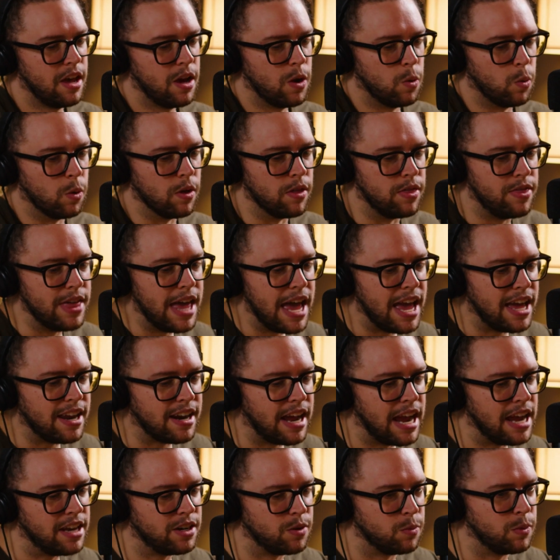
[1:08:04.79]
Well, then
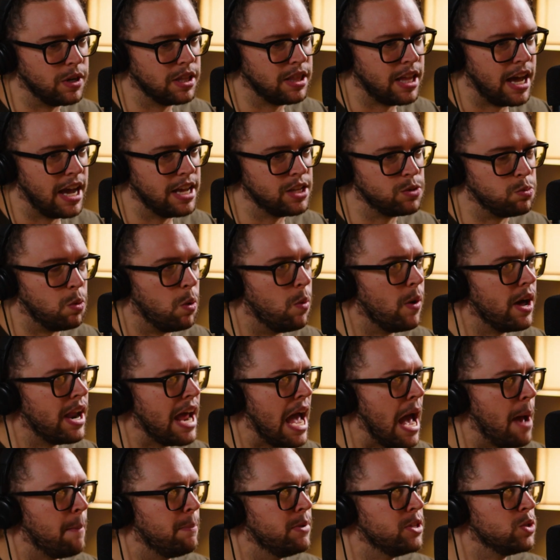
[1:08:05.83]
I had to realize, well, what
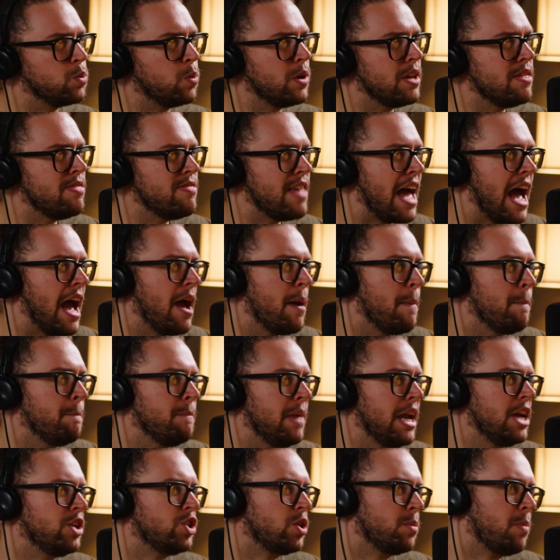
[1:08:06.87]
happens when that
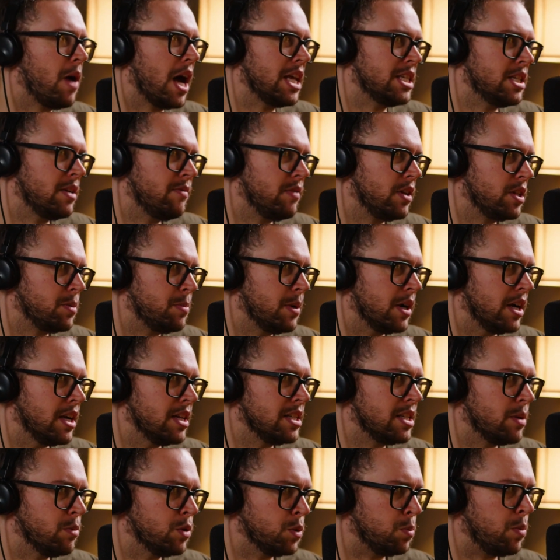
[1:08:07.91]
major positive
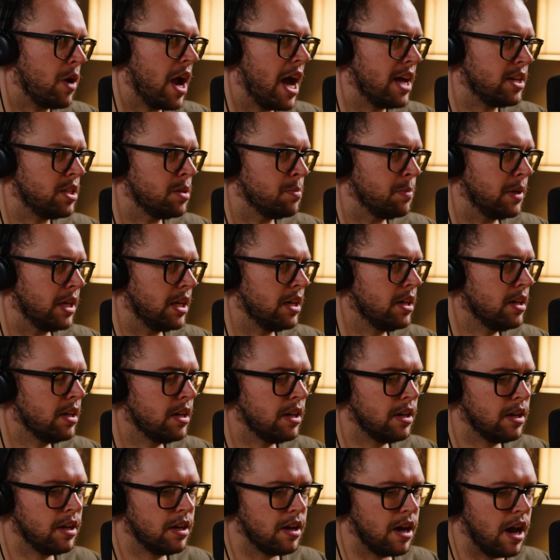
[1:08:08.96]
experience that was brought to me
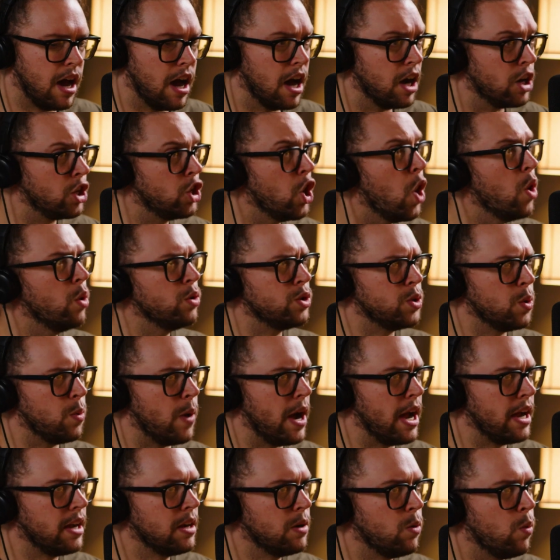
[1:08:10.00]
uh, goes
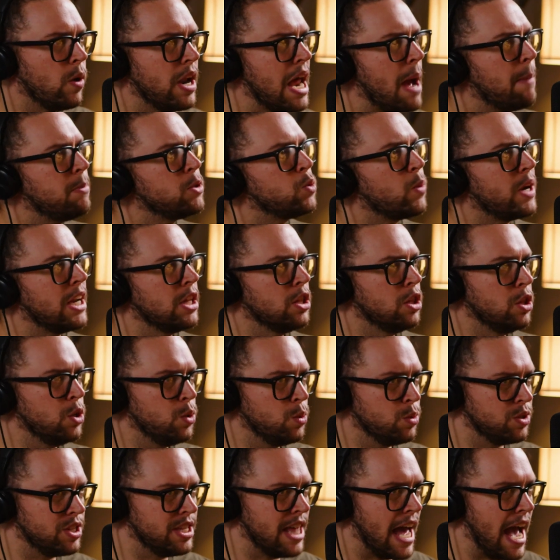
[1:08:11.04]
away? What happens when I
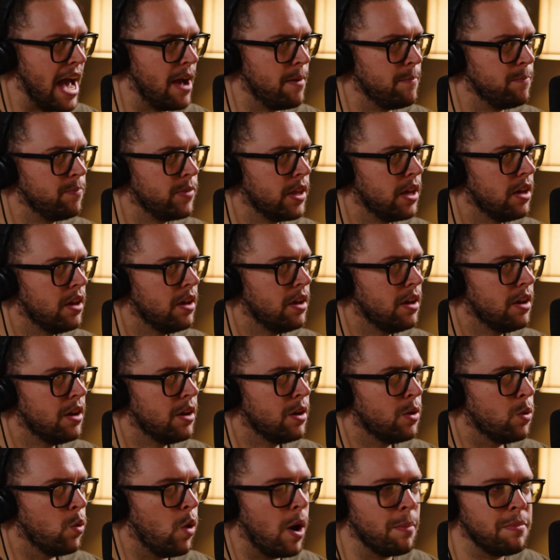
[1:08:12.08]
lose that?
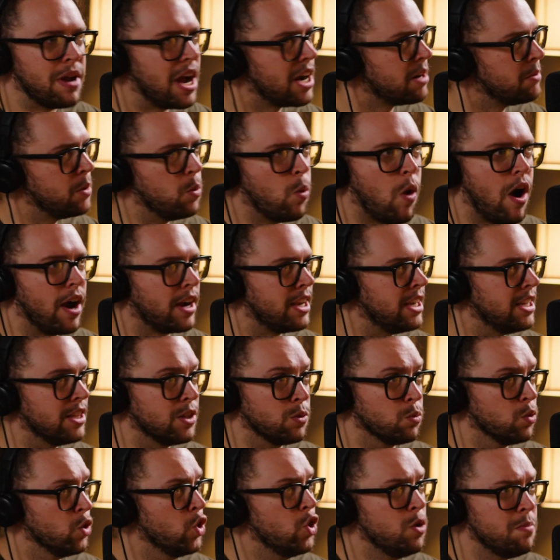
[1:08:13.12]
Well, I'm not going to be walking in
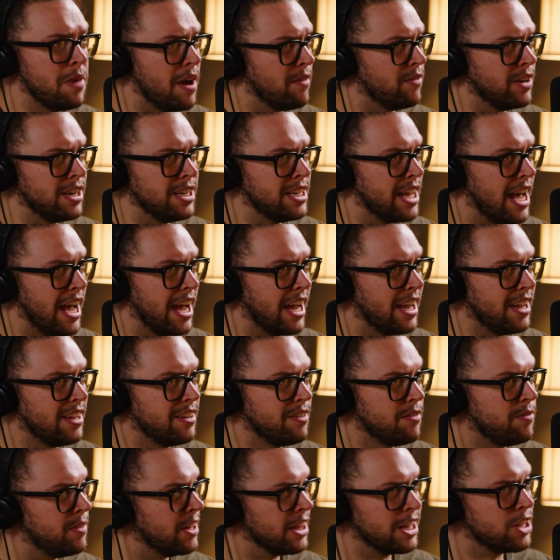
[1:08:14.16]
the room every day
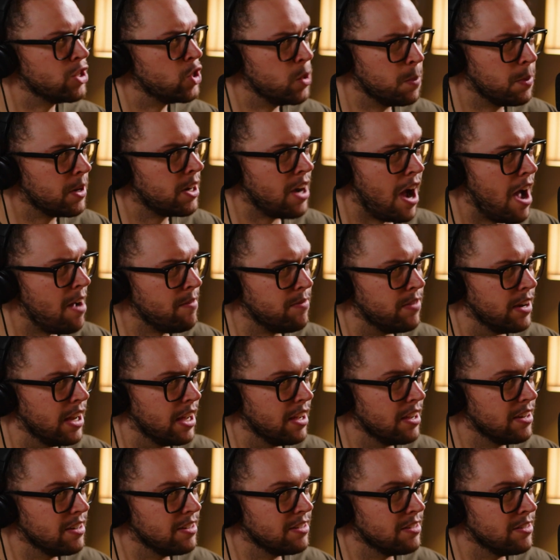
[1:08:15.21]
feeling super confident,
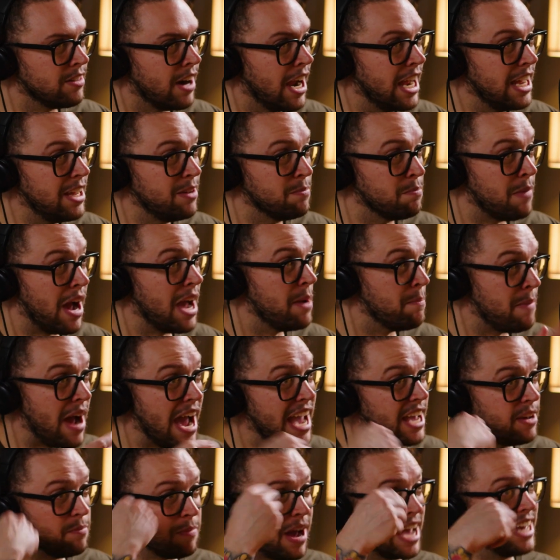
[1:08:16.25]
right? right? My,
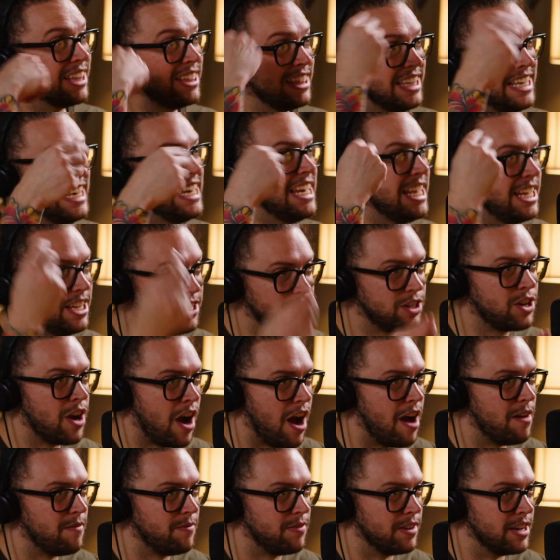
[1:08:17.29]
my, my lead
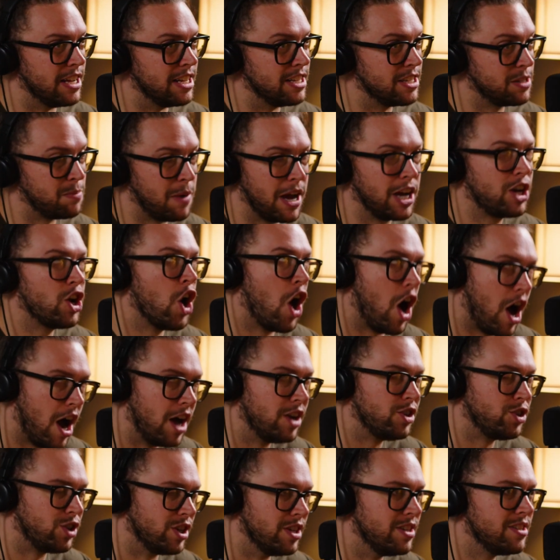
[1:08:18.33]
confidence, my
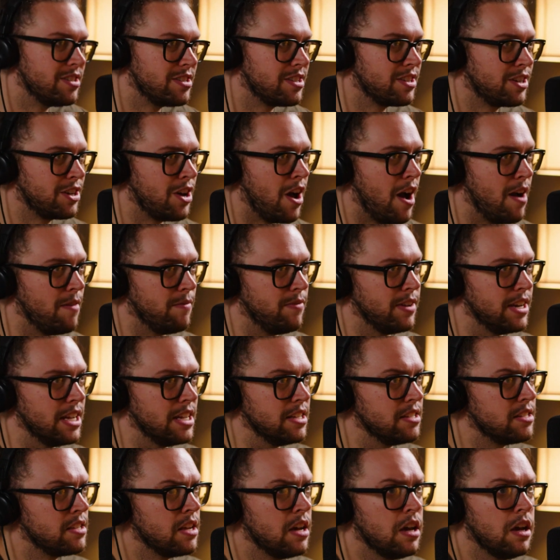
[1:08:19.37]
conscious
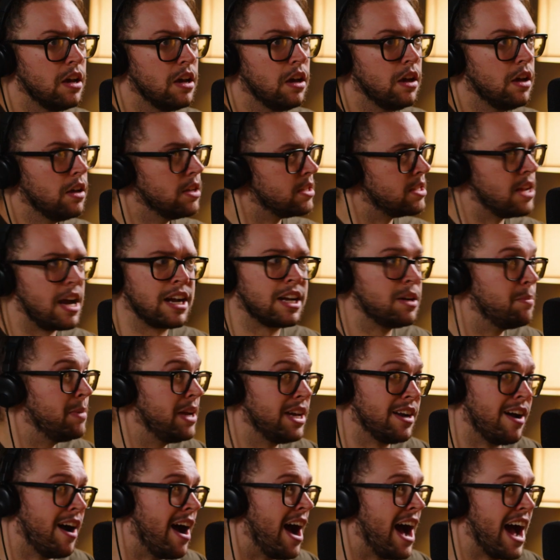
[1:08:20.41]
confidence, it's not going to
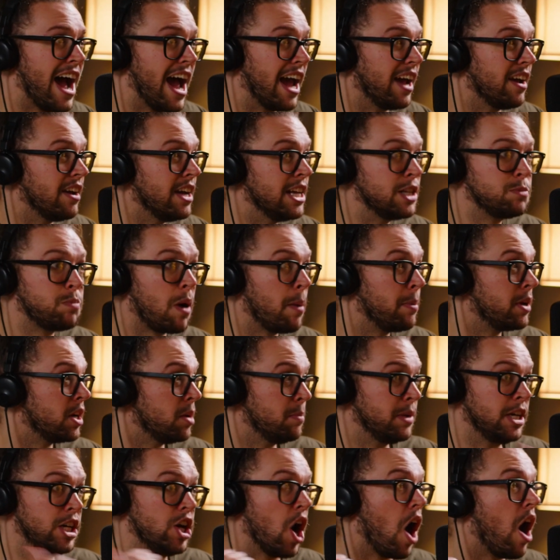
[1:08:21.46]
be at a high. It's probably
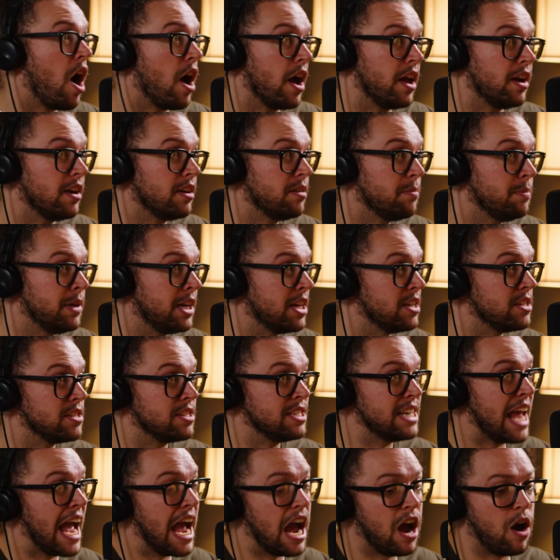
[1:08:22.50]
going to be gone because
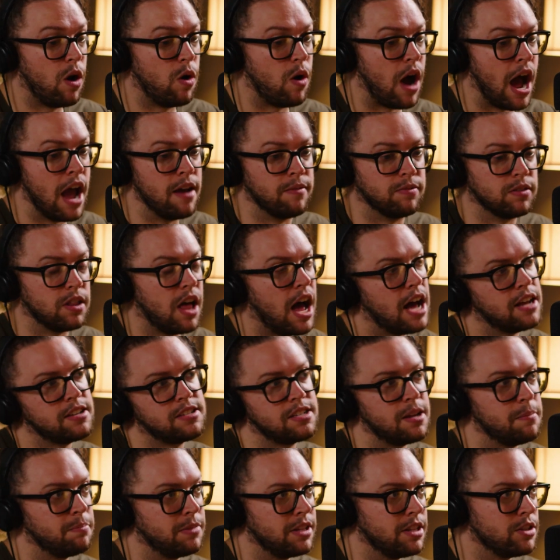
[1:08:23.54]
now I've lost
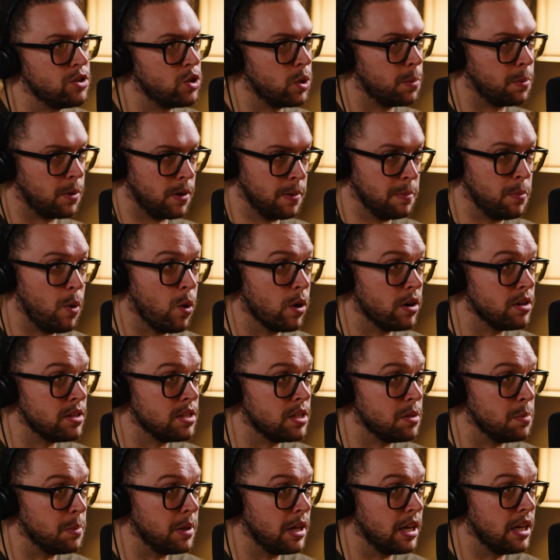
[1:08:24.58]
something that's super
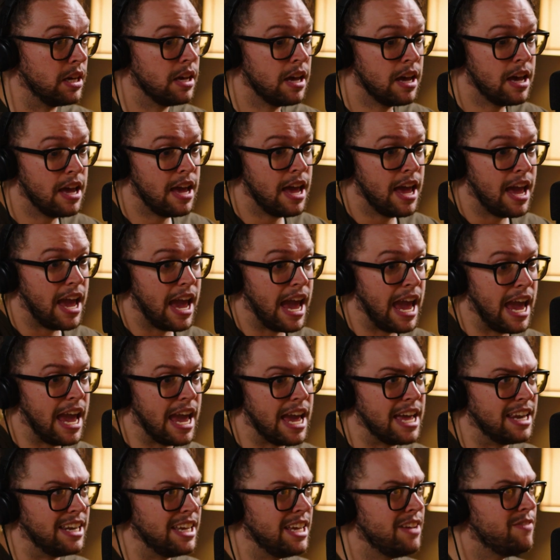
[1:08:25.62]
important to me.
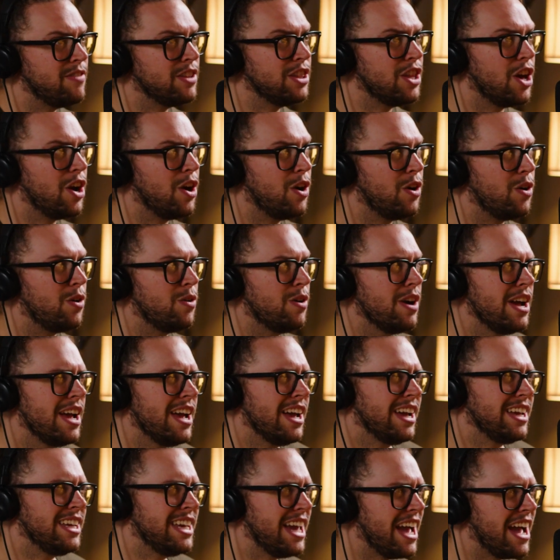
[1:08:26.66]
And even though,
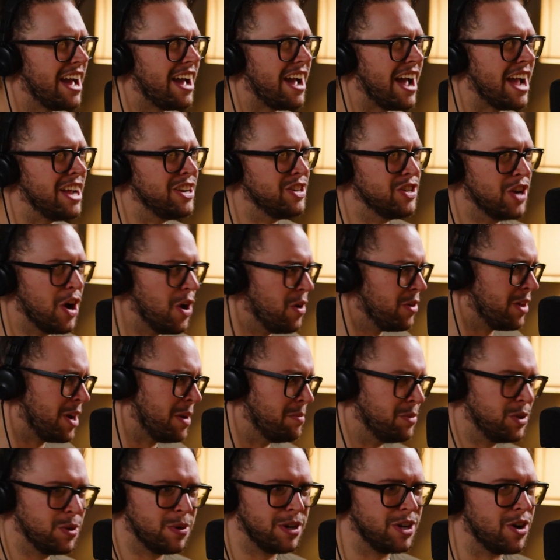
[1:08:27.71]
yeah, I know that
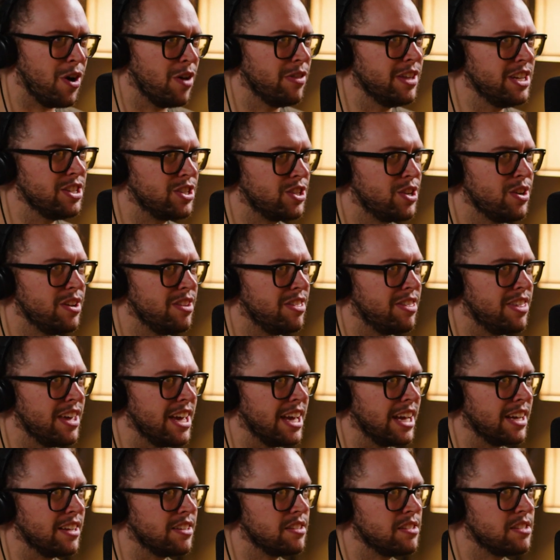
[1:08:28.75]
I'm doing all these good
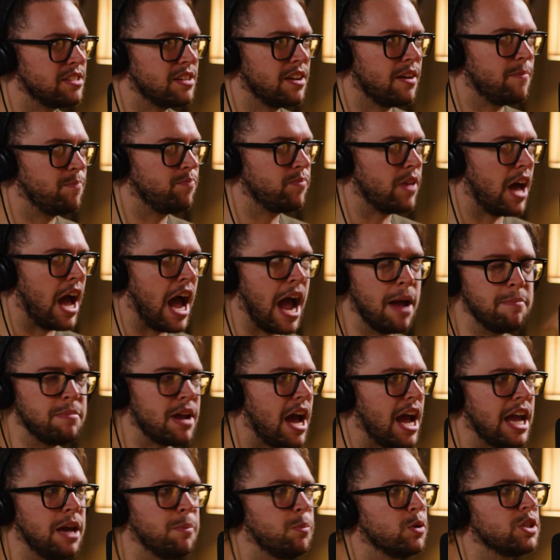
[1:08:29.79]
things, I'm
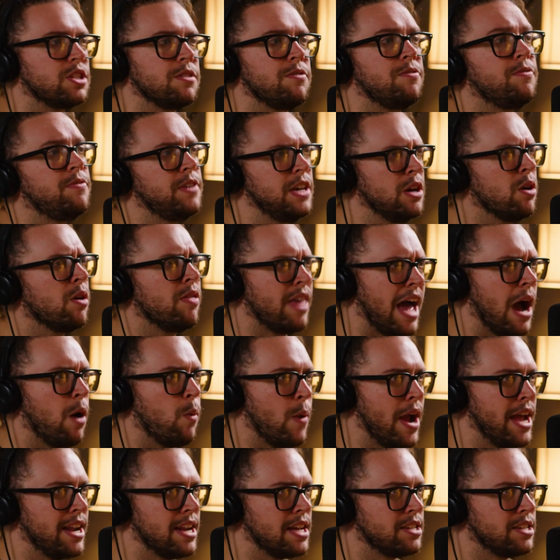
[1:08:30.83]
not able to feel that
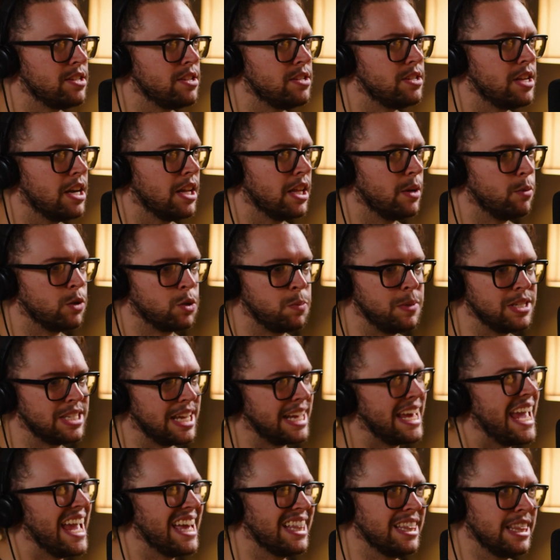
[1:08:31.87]
way necessarily, which means I
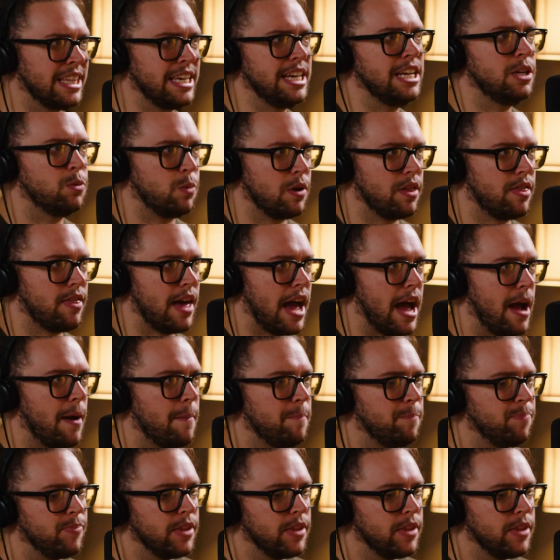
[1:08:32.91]
can't lead with that.